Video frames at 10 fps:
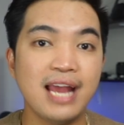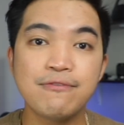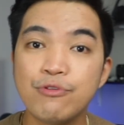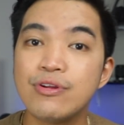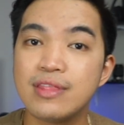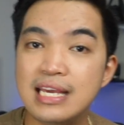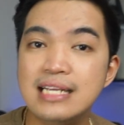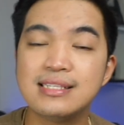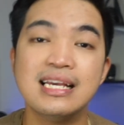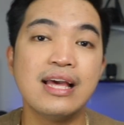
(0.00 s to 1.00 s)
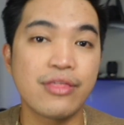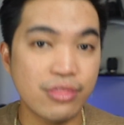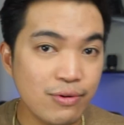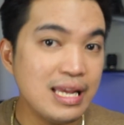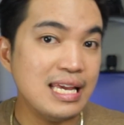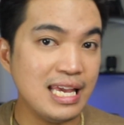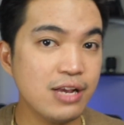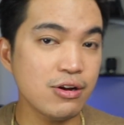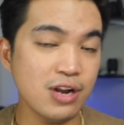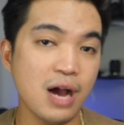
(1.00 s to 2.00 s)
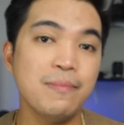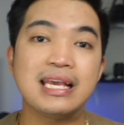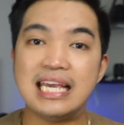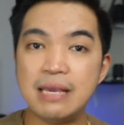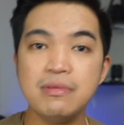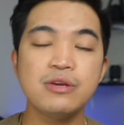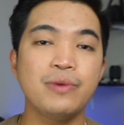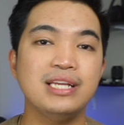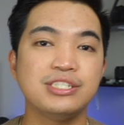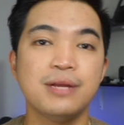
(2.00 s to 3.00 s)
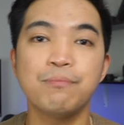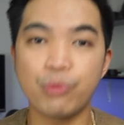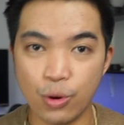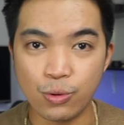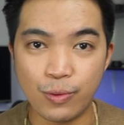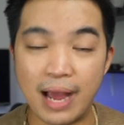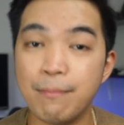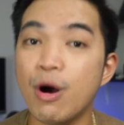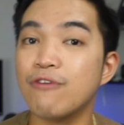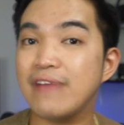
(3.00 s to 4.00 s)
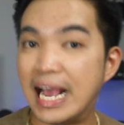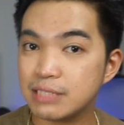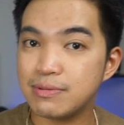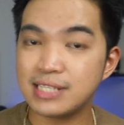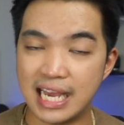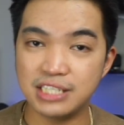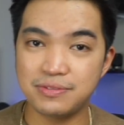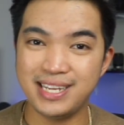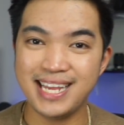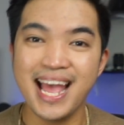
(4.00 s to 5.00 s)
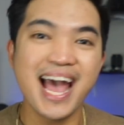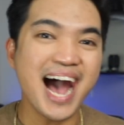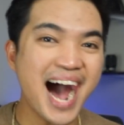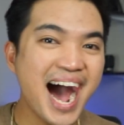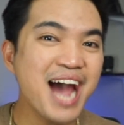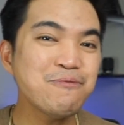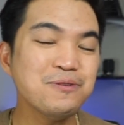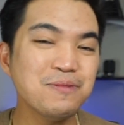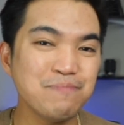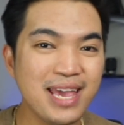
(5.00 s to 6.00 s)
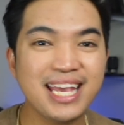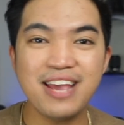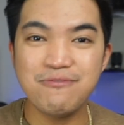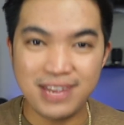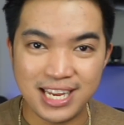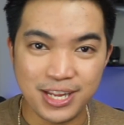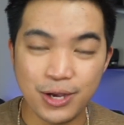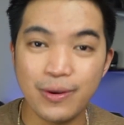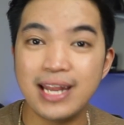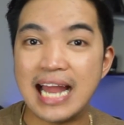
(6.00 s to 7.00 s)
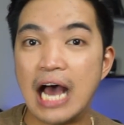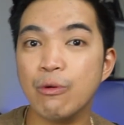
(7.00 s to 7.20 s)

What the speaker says: for these 3 economic immigration program of express entry, I will make a video and I will